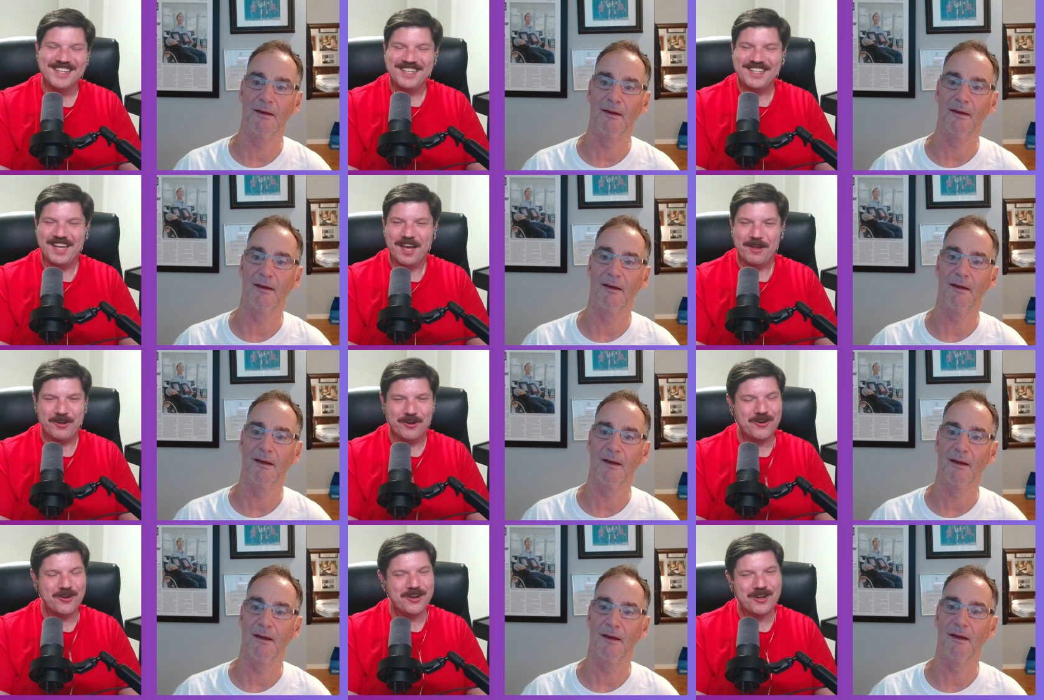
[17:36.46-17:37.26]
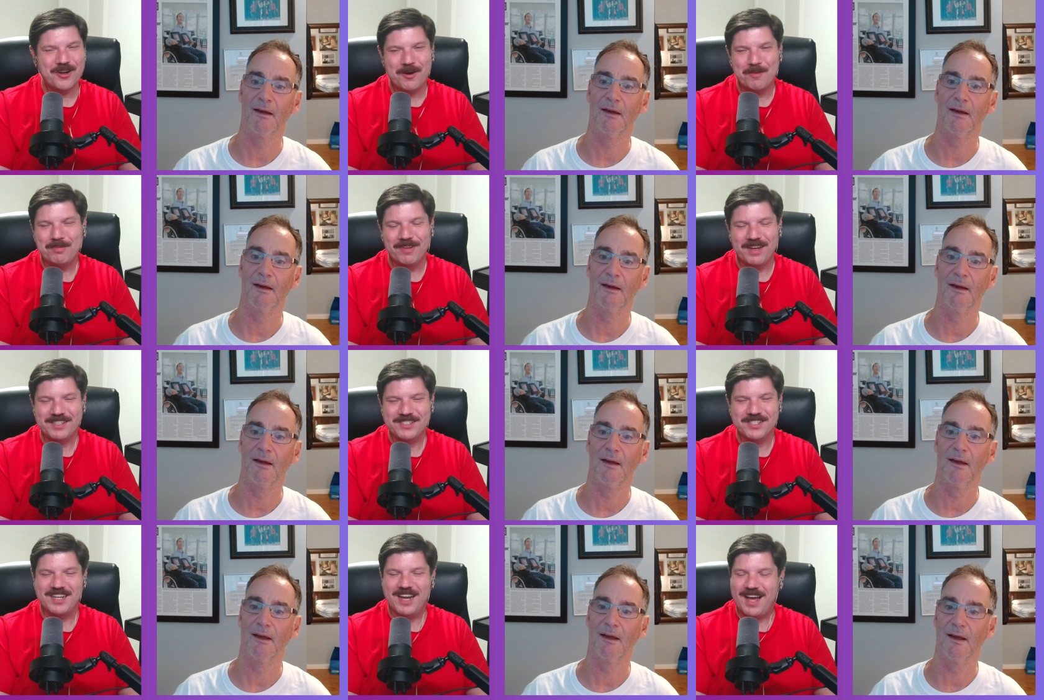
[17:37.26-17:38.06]
Speaker 1: yeah, you're going to go
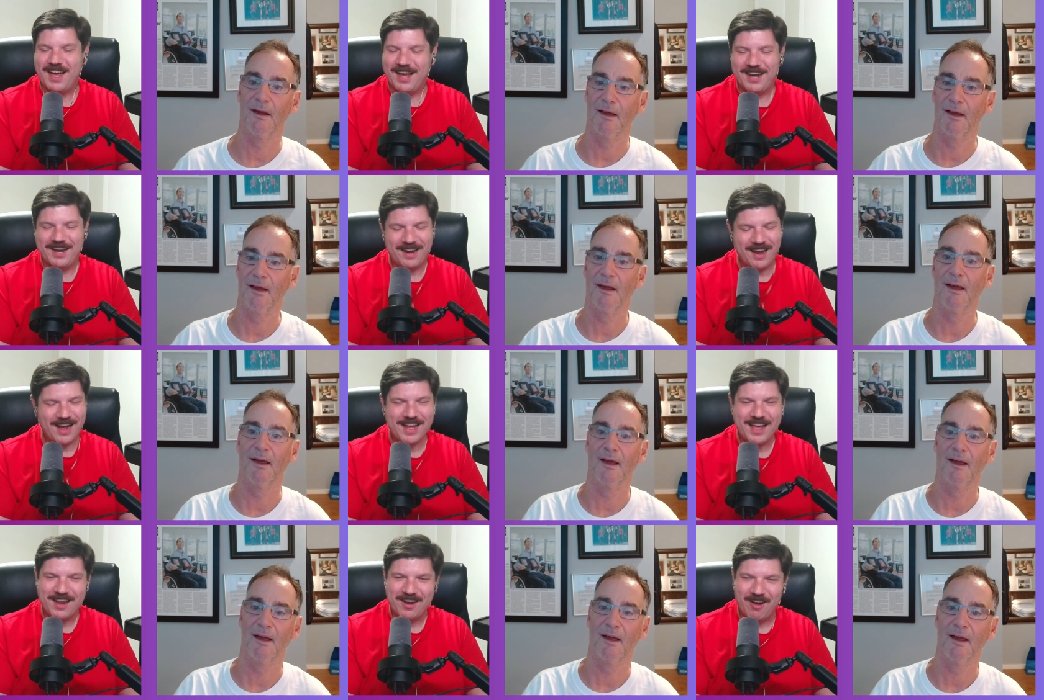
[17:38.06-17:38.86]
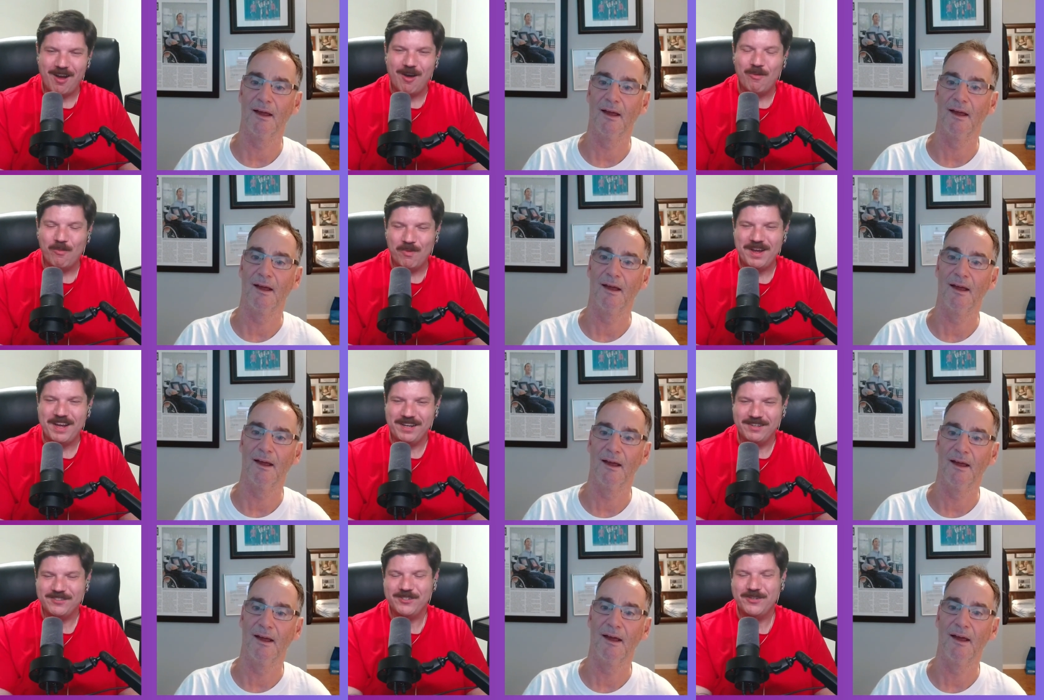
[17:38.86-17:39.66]
places, and I, I, I cannot
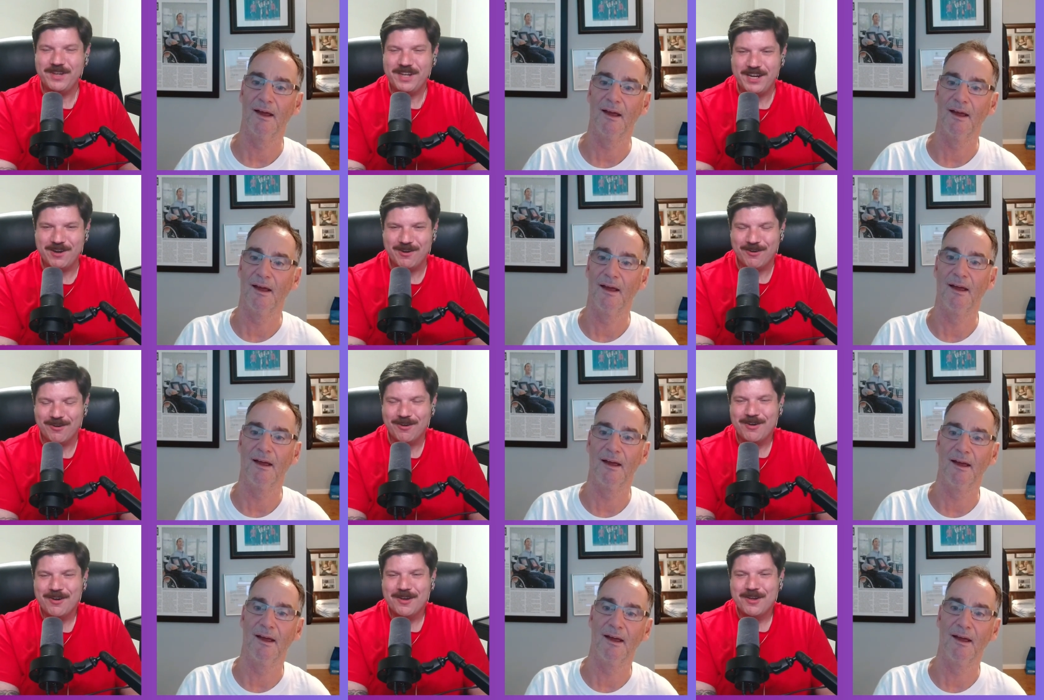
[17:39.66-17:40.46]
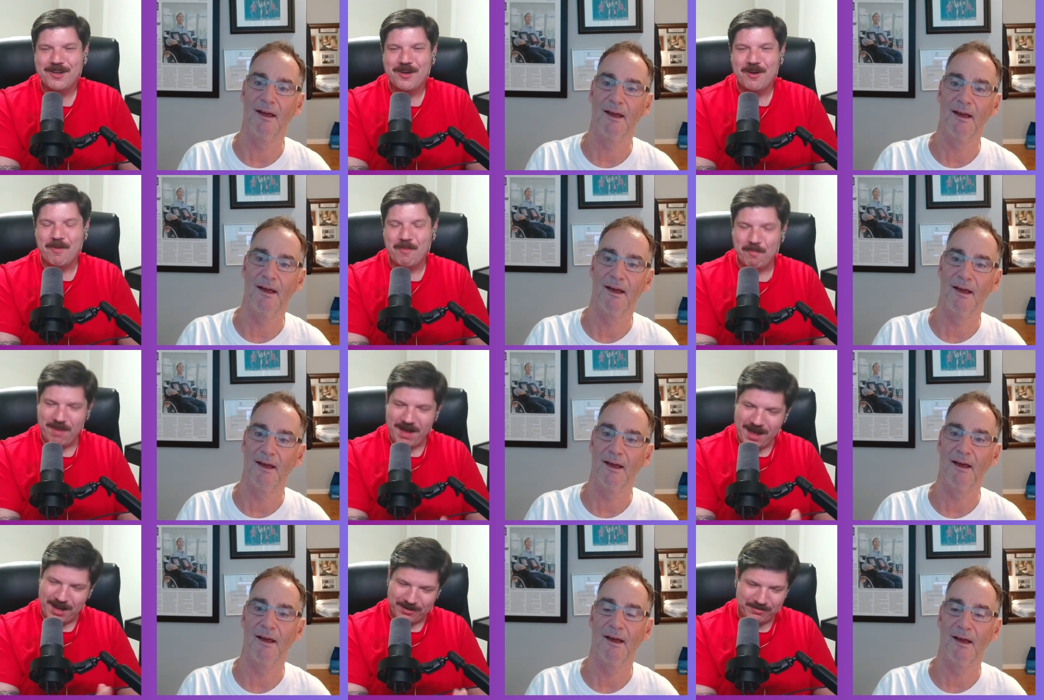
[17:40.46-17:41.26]
wait to hear
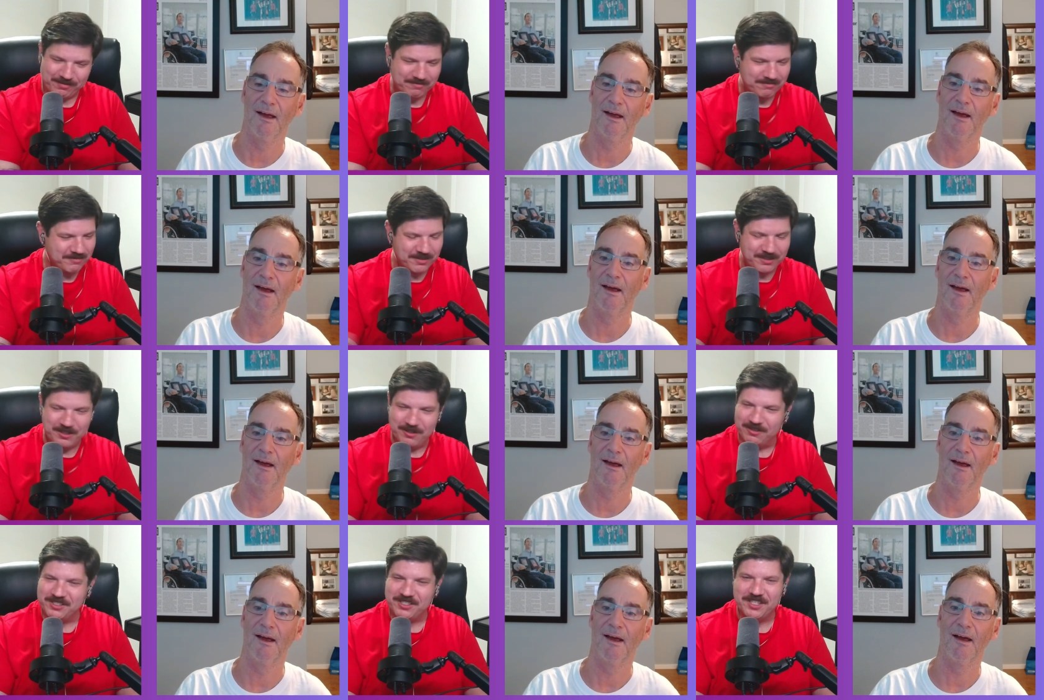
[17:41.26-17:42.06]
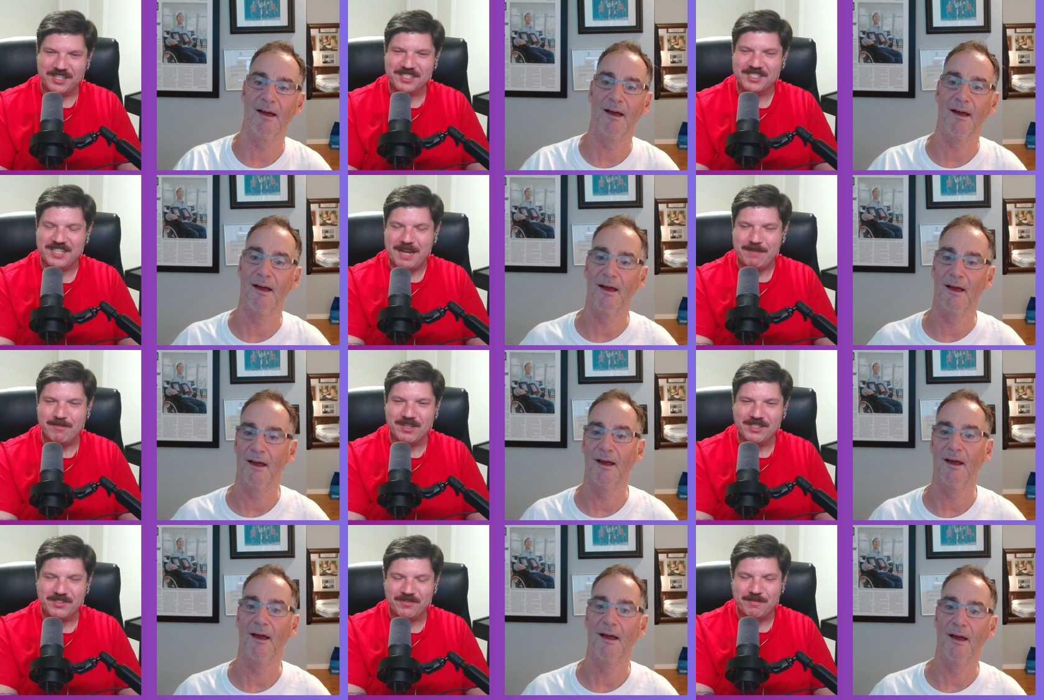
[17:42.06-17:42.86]
back. You know, six
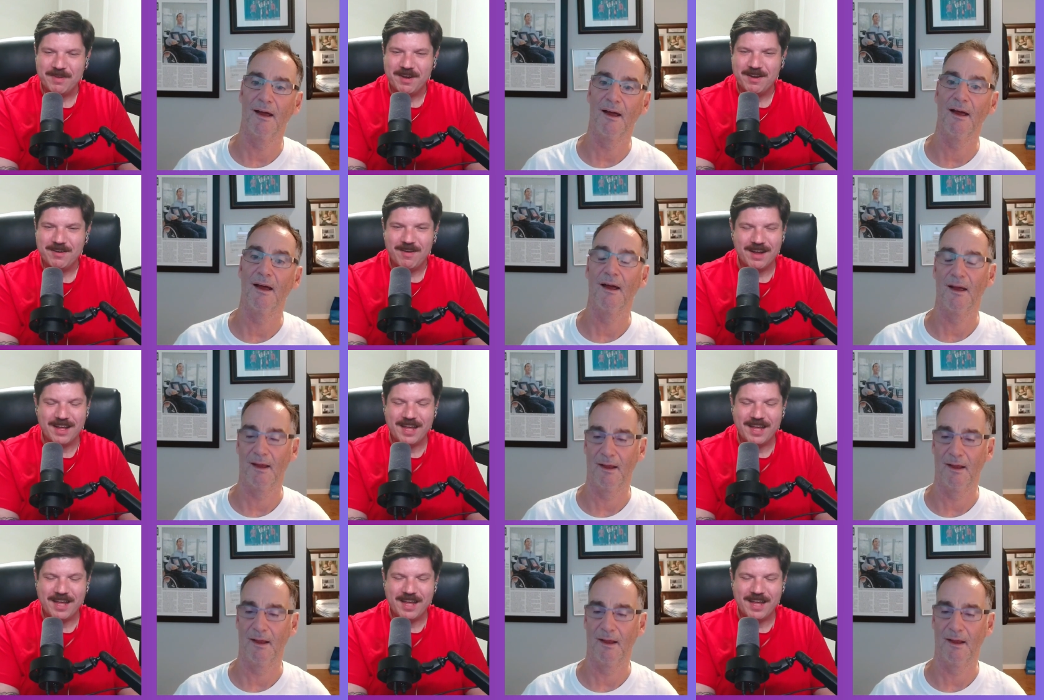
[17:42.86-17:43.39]
eight months from now, I